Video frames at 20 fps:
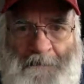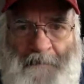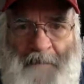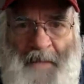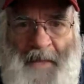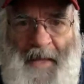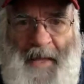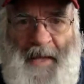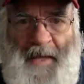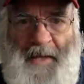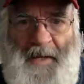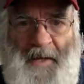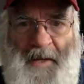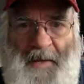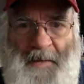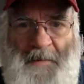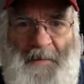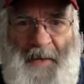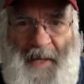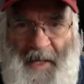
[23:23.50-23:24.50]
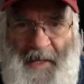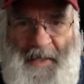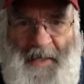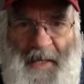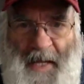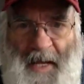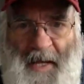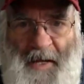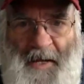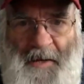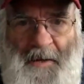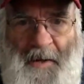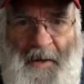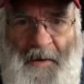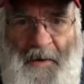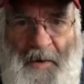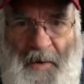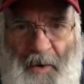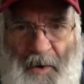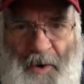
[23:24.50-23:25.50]
And it did
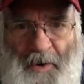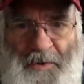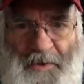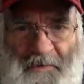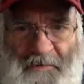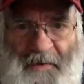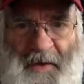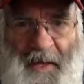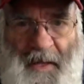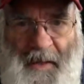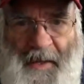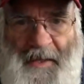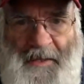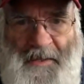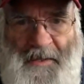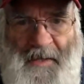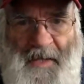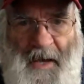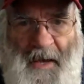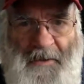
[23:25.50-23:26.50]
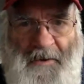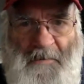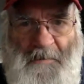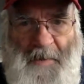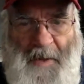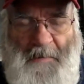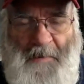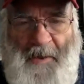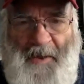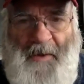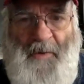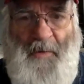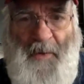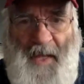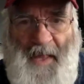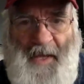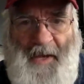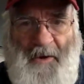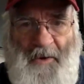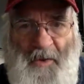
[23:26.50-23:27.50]
hurt the feelings of the other people that
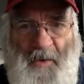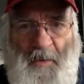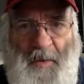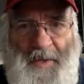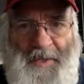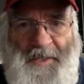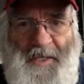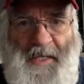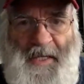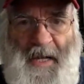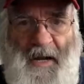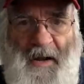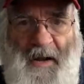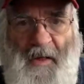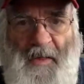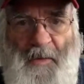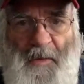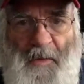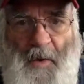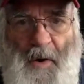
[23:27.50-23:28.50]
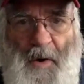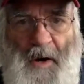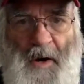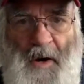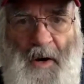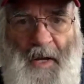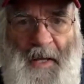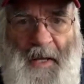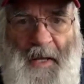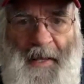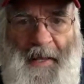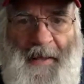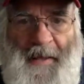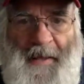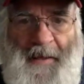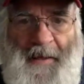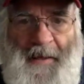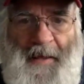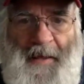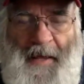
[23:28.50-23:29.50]
really are the ones that did all the work.
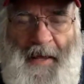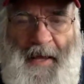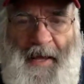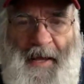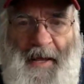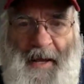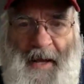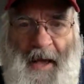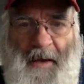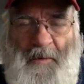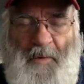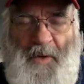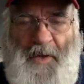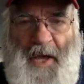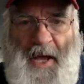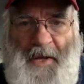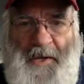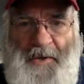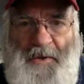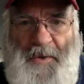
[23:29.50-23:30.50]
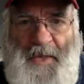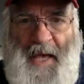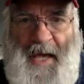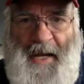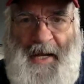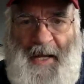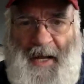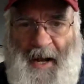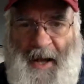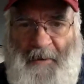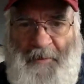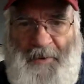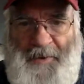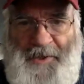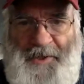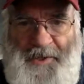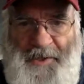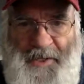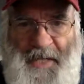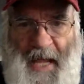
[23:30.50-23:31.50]
And I will not do that again. I will
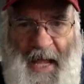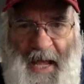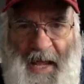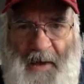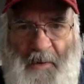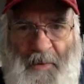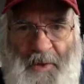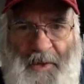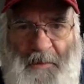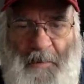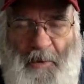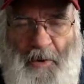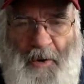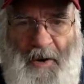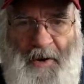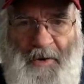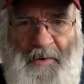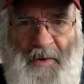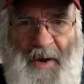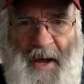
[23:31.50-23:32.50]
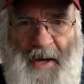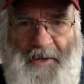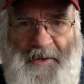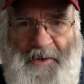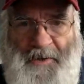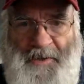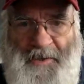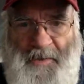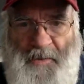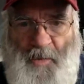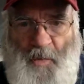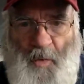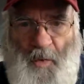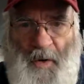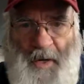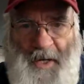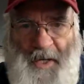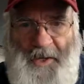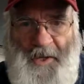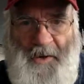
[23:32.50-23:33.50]
stay with the board of directors and
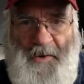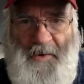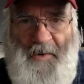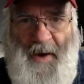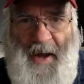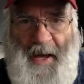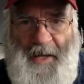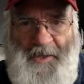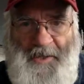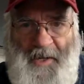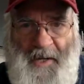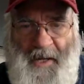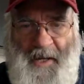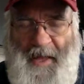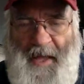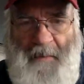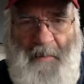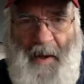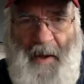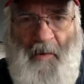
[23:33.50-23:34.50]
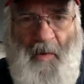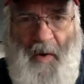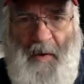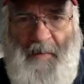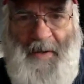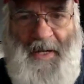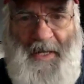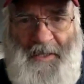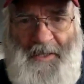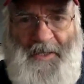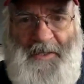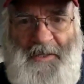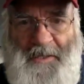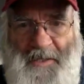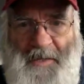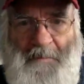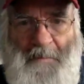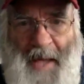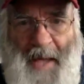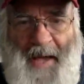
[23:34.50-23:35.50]
work at their direction, and they may want me to just
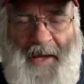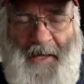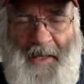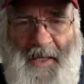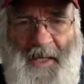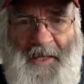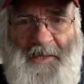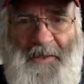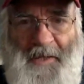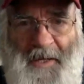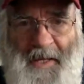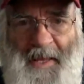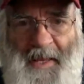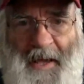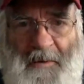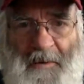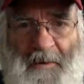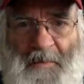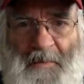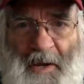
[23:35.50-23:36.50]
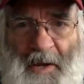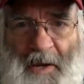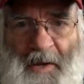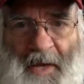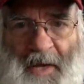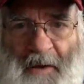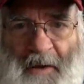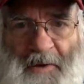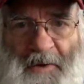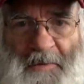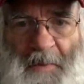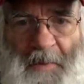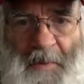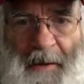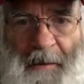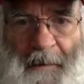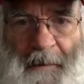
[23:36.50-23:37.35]
sit back and listen, and that would be okay with me.